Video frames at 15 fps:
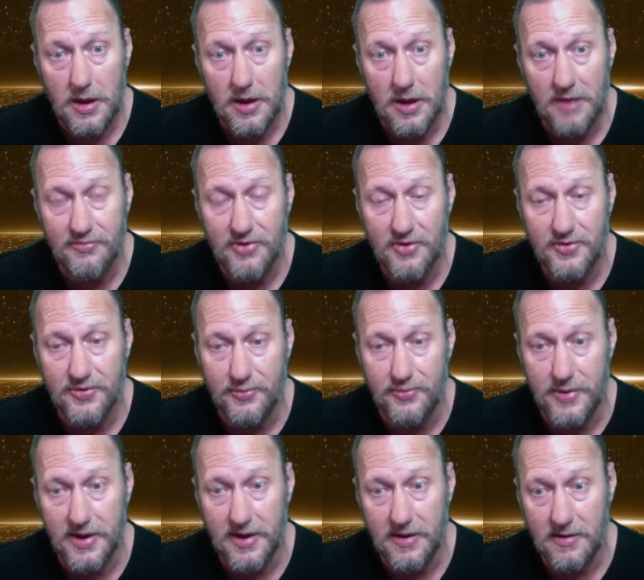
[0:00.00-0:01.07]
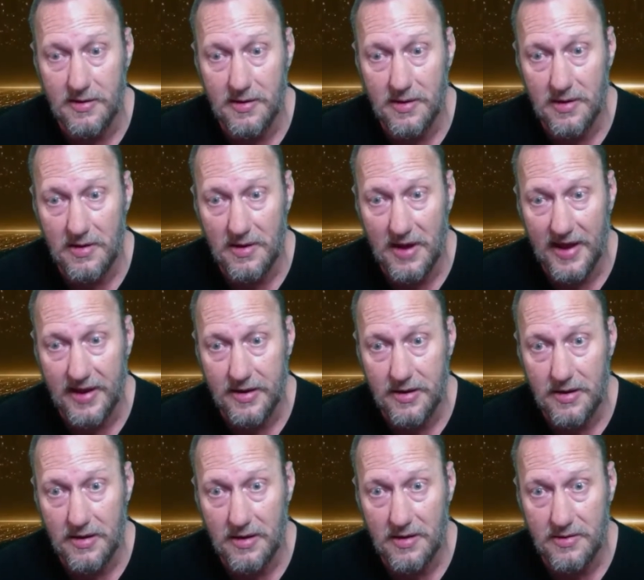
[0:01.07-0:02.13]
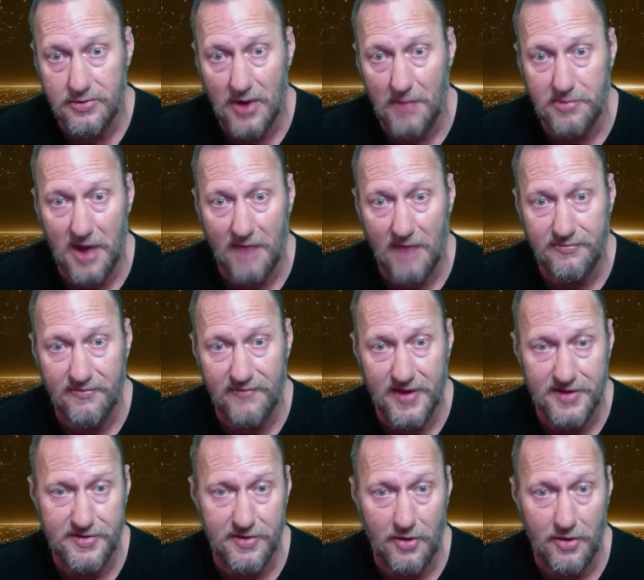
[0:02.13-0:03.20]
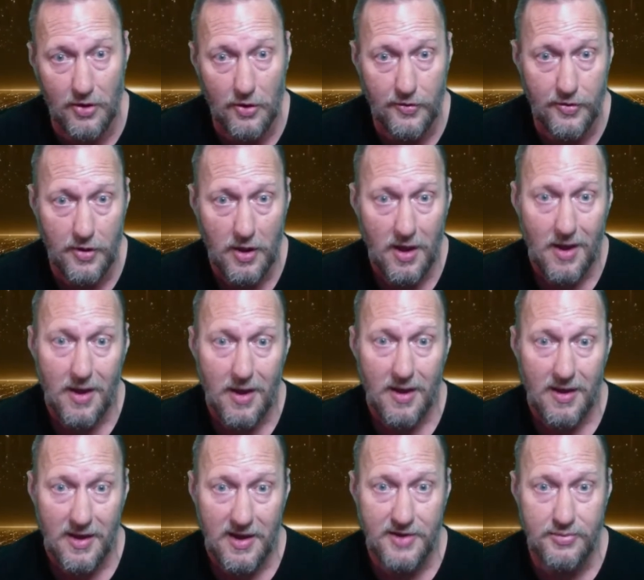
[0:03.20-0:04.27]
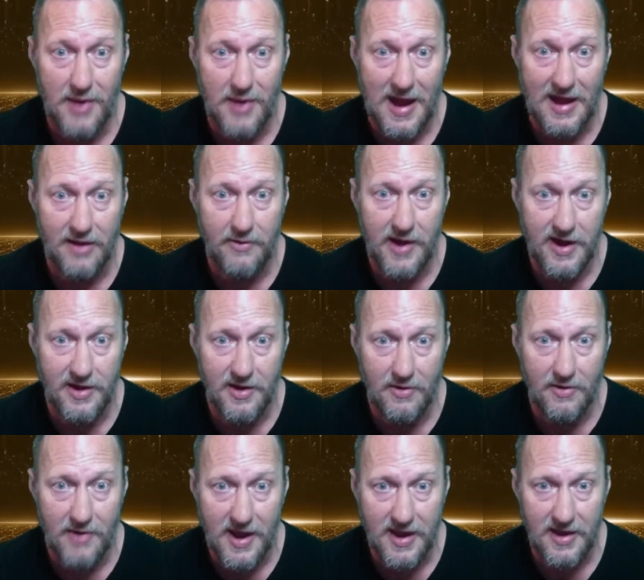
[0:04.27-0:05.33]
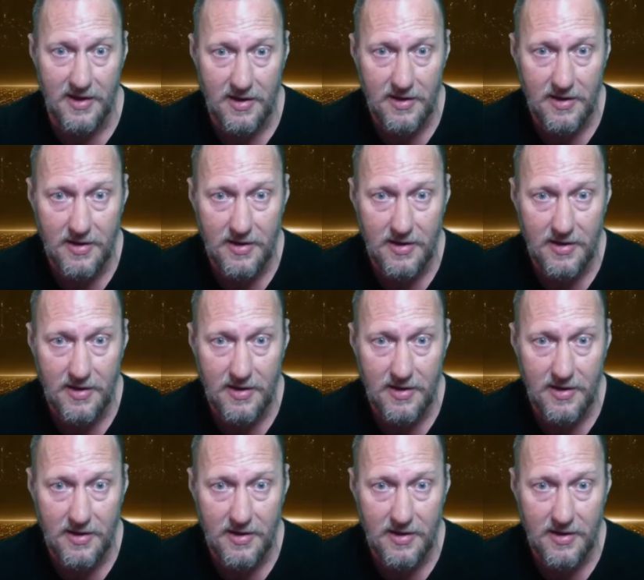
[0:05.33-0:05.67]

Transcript: If those three, dropped off the face of the earth, it's probably radio right here.